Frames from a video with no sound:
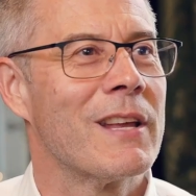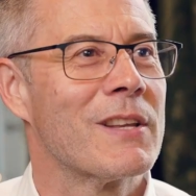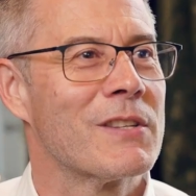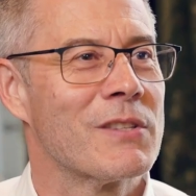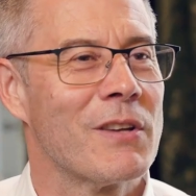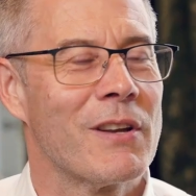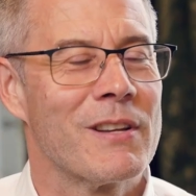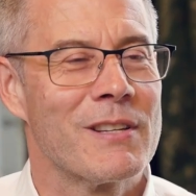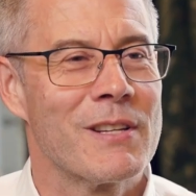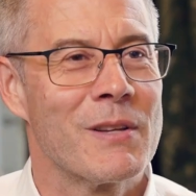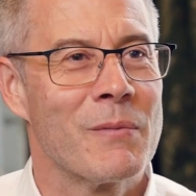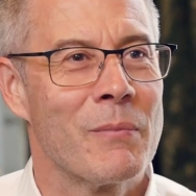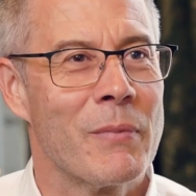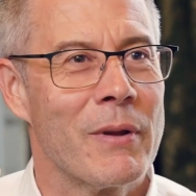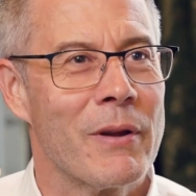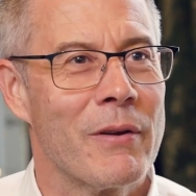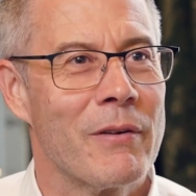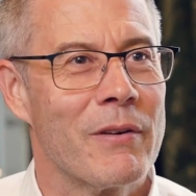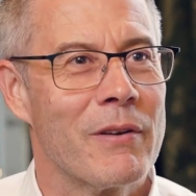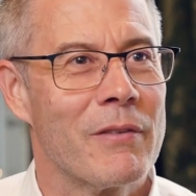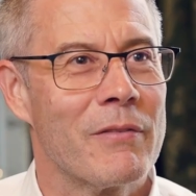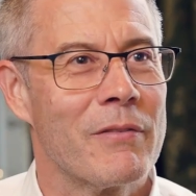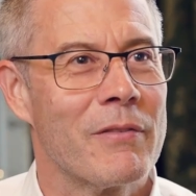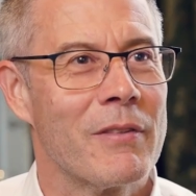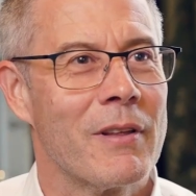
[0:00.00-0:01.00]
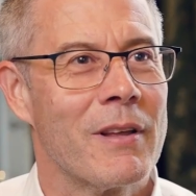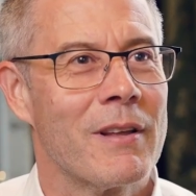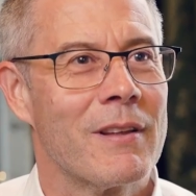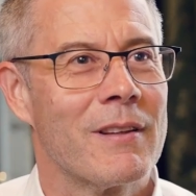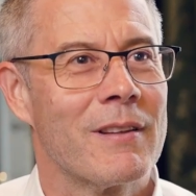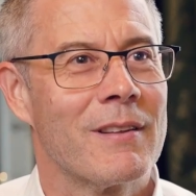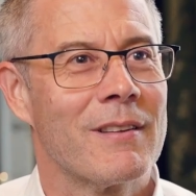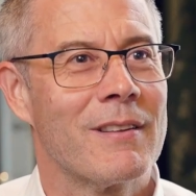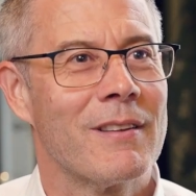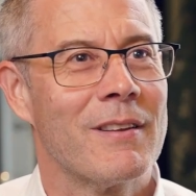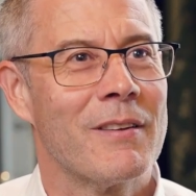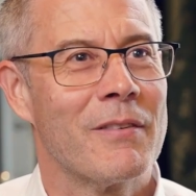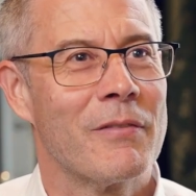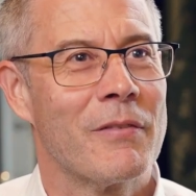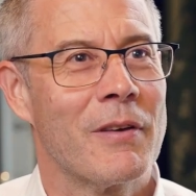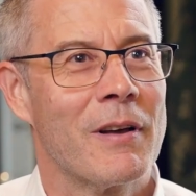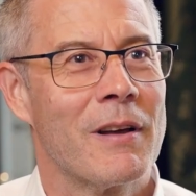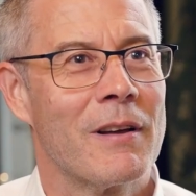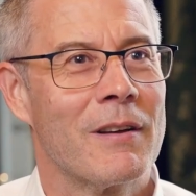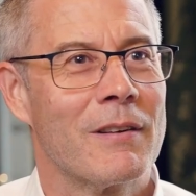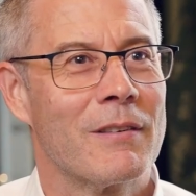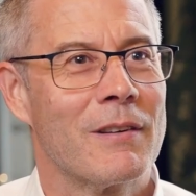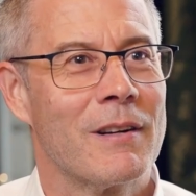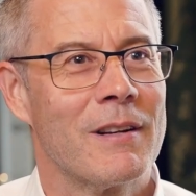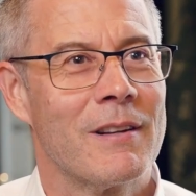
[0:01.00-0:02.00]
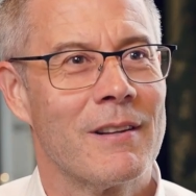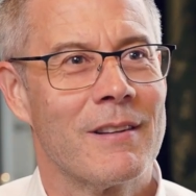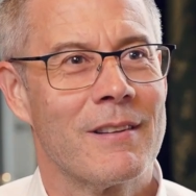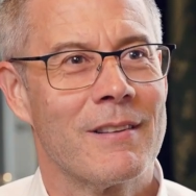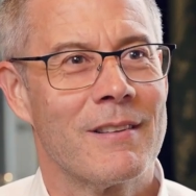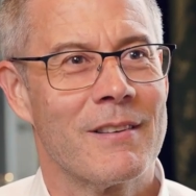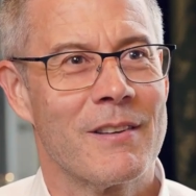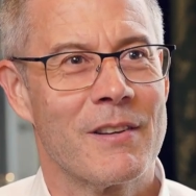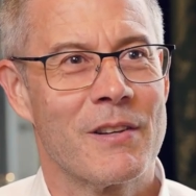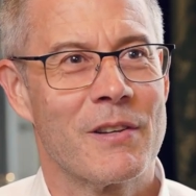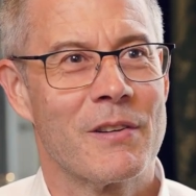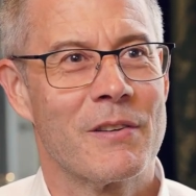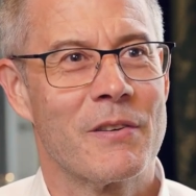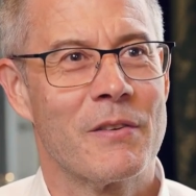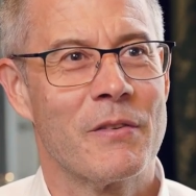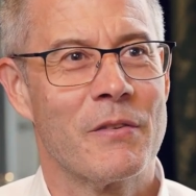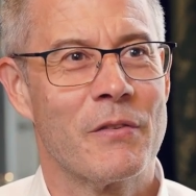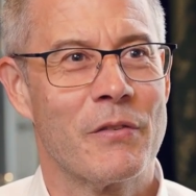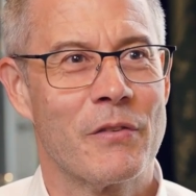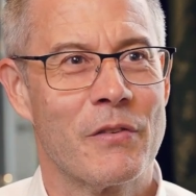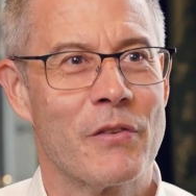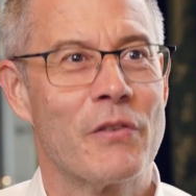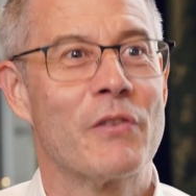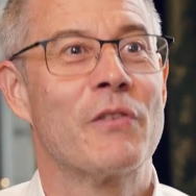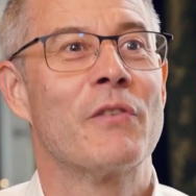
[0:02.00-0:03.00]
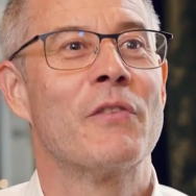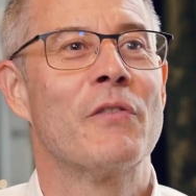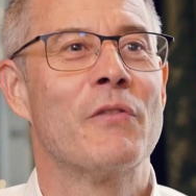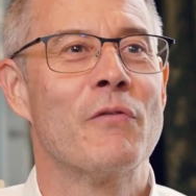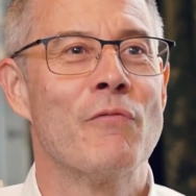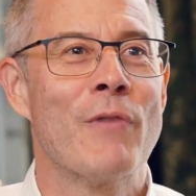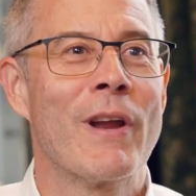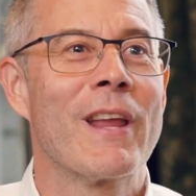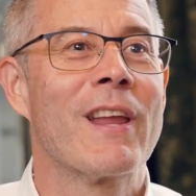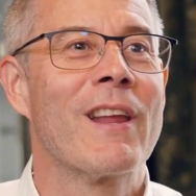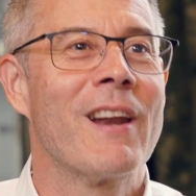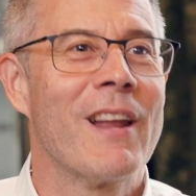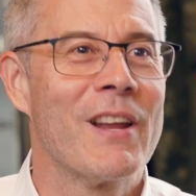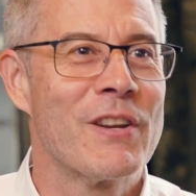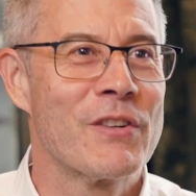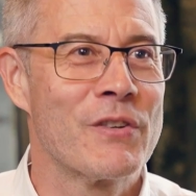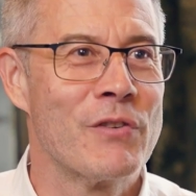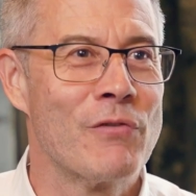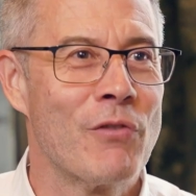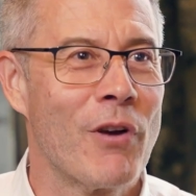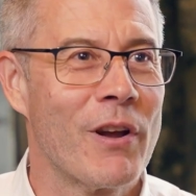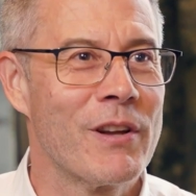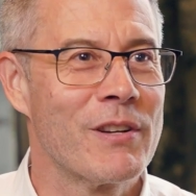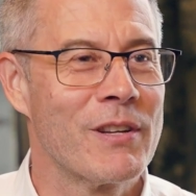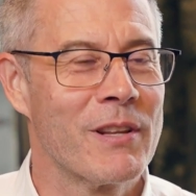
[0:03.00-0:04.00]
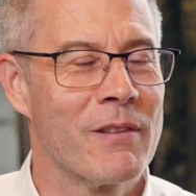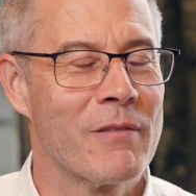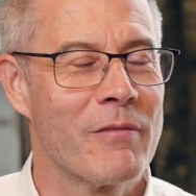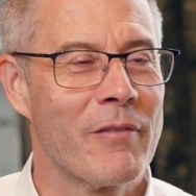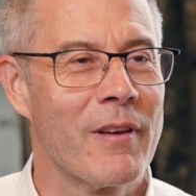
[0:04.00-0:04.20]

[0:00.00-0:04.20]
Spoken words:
exciting period of our regulation writing